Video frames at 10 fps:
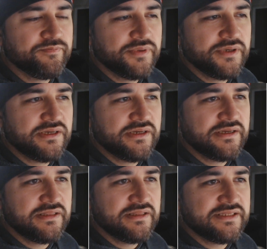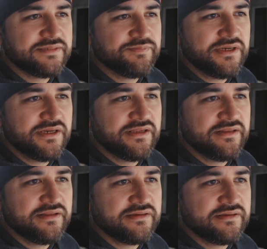But let's put it
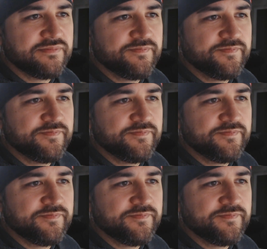in the